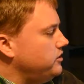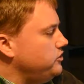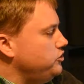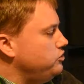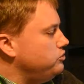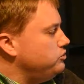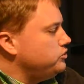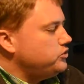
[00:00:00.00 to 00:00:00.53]

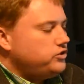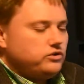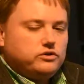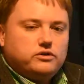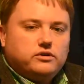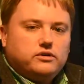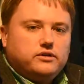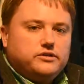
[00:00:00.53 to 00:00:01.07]
Used
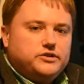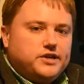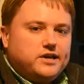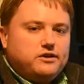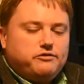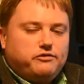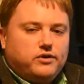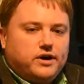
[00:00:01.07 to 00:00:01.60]

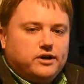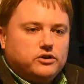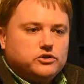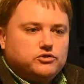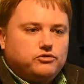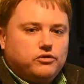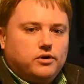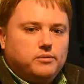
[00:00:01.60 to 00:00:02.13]
data files
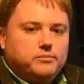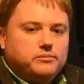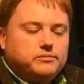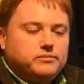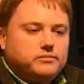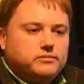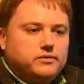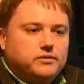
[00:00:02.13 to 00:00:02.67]
from
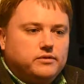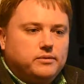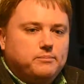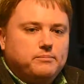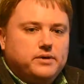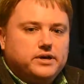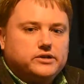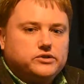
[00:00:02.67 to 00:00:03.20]
the
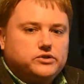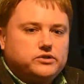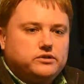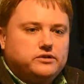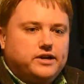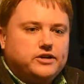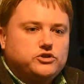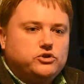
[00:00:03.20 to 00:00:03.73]
mixed
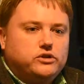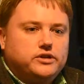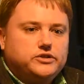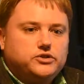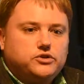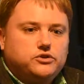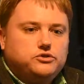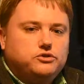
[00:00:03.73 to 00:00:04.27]
National
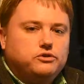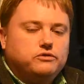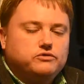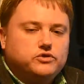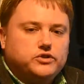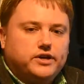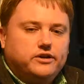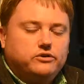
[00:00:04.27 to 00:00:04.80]
Institute of
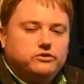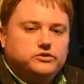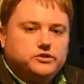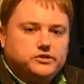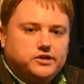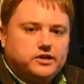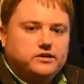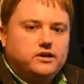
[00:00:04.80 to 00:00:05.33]
Standards and
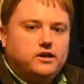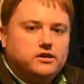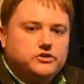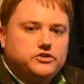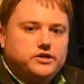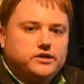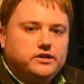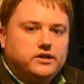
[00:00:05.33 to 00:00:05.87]

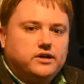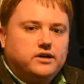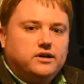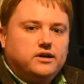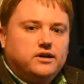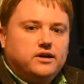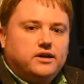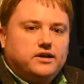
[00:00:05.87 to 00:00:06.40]
Technology
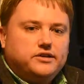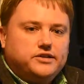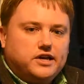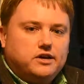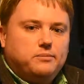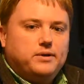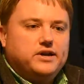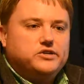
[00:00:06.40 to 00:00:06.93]

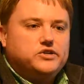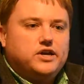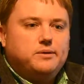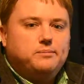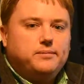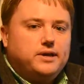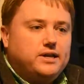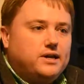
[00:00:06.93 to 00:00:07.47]
database,
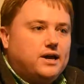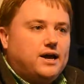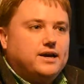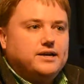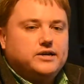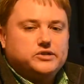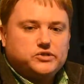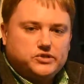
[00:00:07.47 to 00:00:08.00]

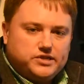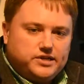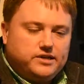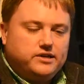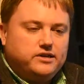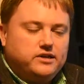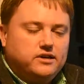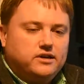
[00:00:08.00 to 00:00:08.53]

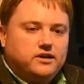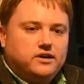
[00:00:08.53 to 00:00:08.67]
MNIST